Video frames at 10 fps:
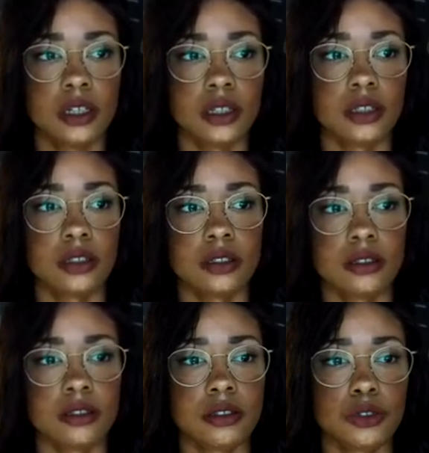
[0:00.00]
uh,
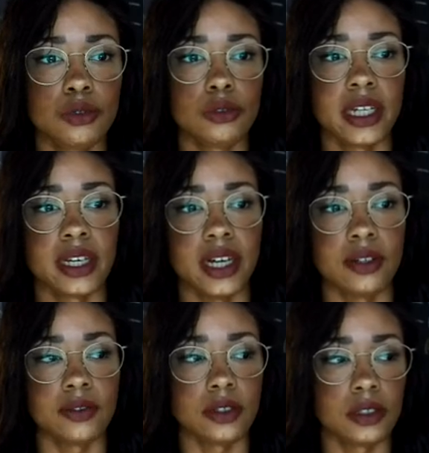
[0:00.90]
to like
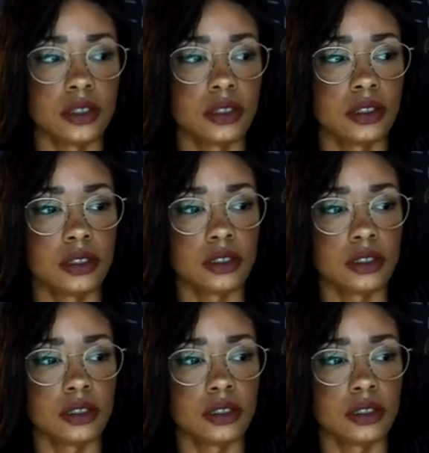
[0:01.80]
have a